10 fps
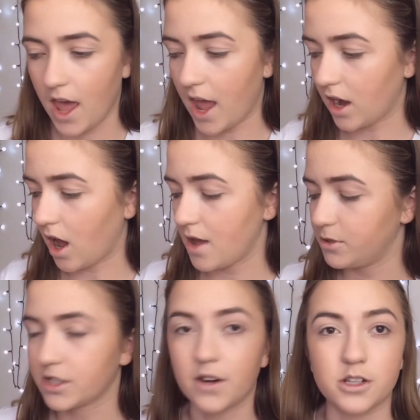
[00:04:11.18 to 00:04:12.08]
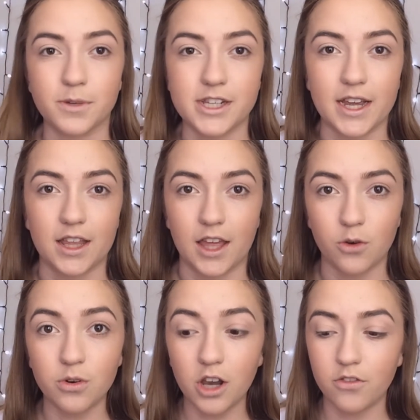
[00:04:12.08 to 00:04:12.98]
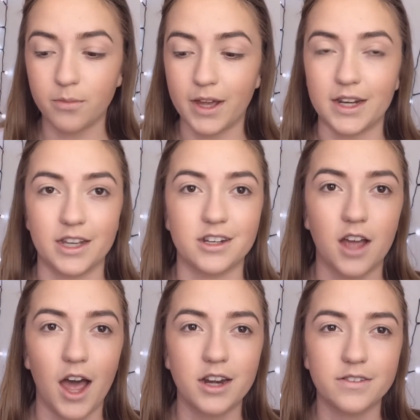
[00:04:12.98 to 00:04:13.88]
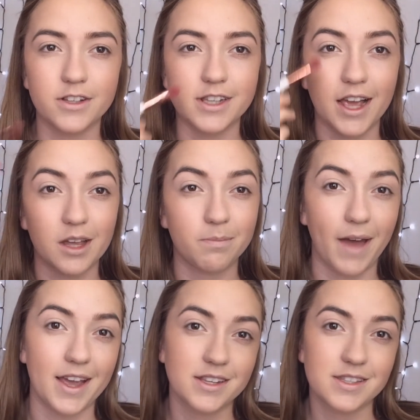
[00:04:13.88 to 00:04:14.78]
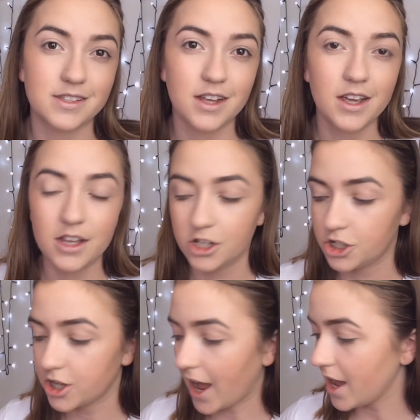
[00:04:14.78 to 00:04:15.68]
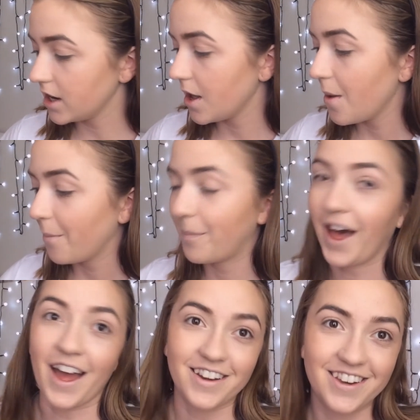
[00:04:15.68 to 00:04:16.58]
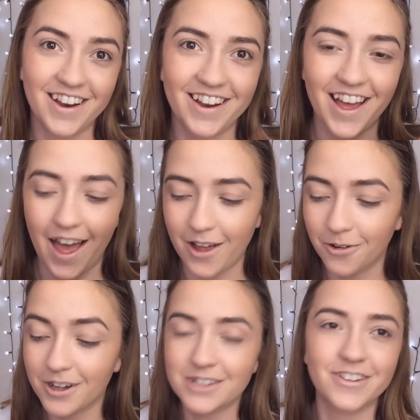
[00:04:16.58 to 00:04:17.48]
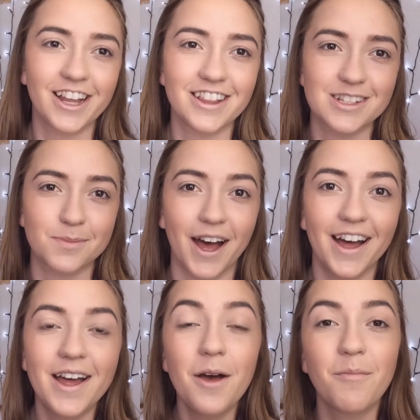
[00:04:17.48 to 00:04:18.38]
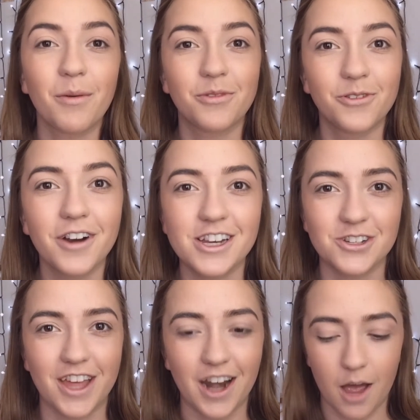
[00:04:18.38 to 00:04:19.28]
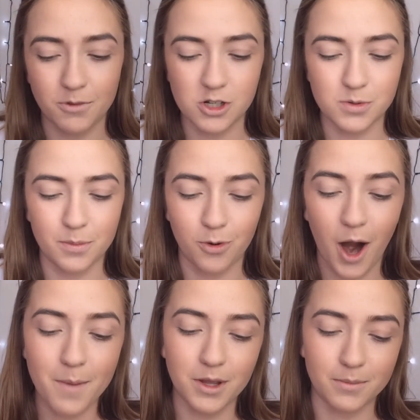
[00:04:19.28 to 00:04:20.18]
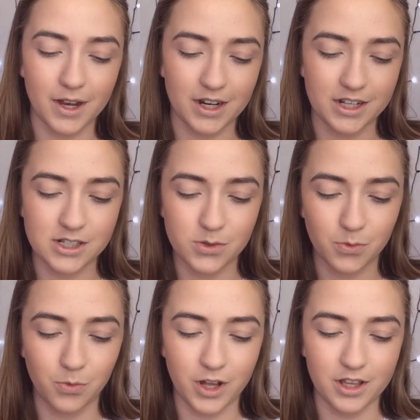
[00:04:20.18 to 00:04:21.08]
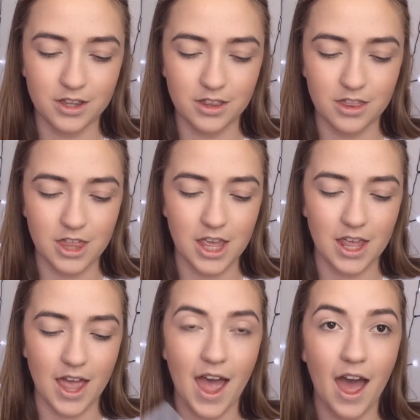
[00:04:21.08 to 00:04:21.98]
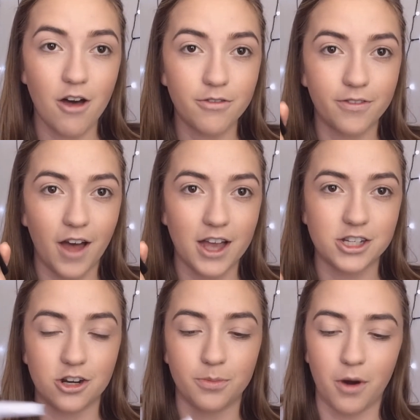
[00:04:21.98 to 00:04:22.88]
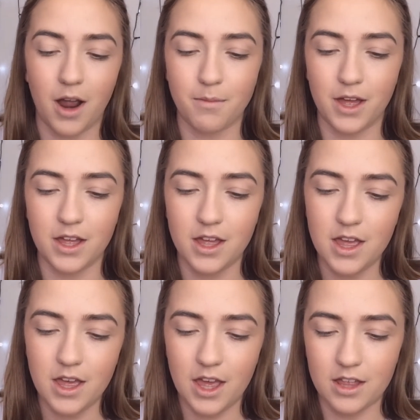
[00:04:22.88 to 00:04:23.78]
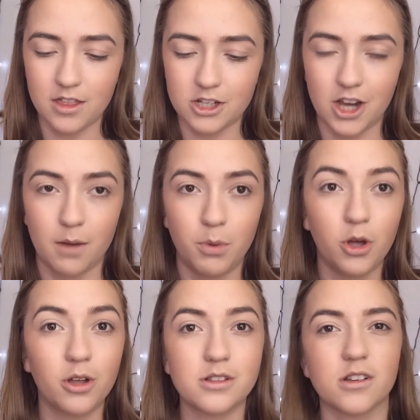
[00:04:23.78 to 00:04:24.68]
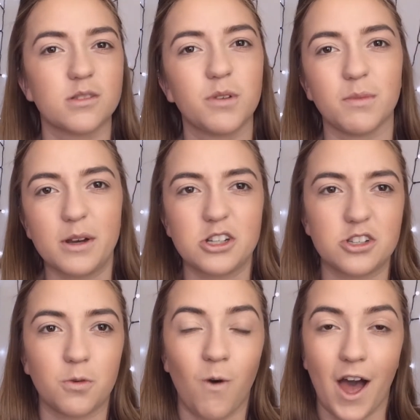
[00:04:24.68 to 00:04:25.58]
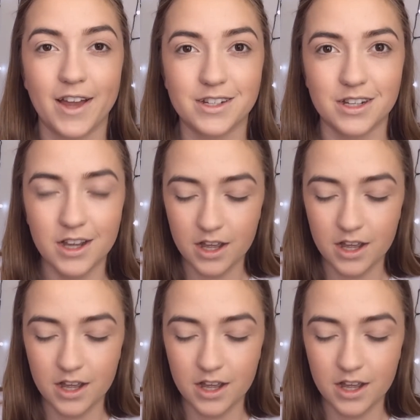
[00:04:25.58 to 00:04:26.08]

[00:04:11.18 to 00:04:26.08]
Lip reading: and I'm just going to be taking that all over my lid, kind of as like a base shade, but I always forget this part. But before I do that, I'm going to be priming my lids with the e.l.f. eyeshadow primer in the shade Pearl, so it's pretty much just a white